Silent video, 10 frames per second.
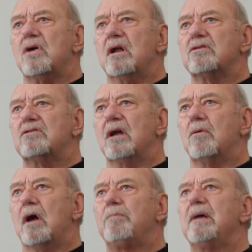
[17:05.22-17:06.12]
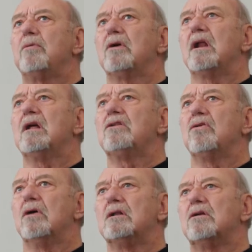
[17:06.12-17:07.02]
I understand why people get
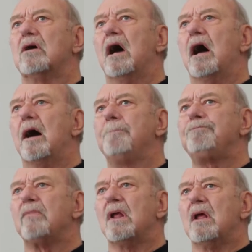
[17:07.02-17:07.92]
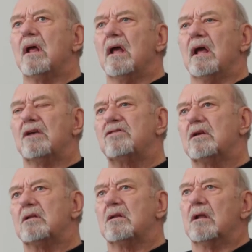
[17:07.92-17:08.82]
into it. Is
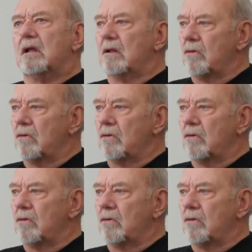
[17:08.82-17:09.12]
it, in